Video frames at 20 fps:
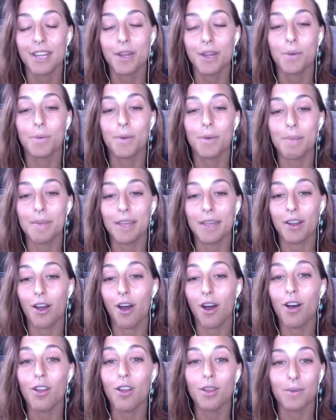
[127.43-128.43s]
women
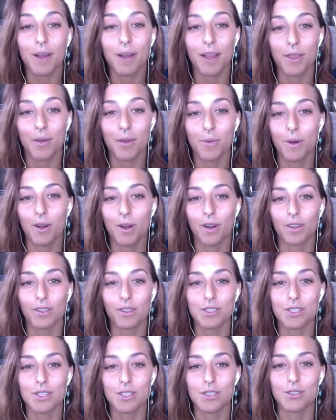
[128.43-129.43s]
all around the
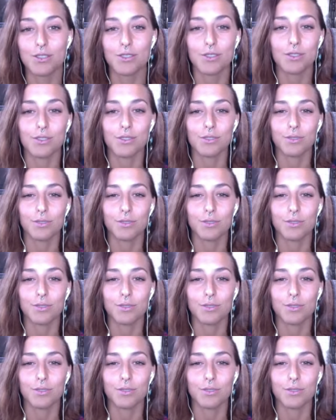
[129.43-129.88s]
world to